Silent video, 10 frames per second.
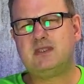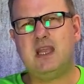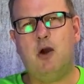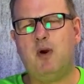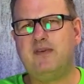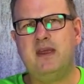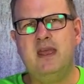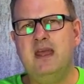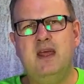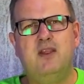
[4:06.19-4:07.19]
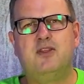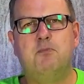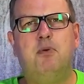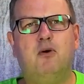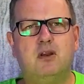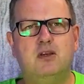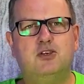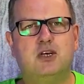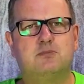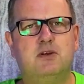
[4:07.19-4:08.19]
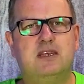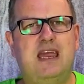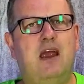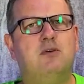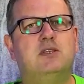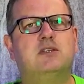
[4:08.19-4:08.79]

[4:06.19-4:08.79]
However, the border adjustment carries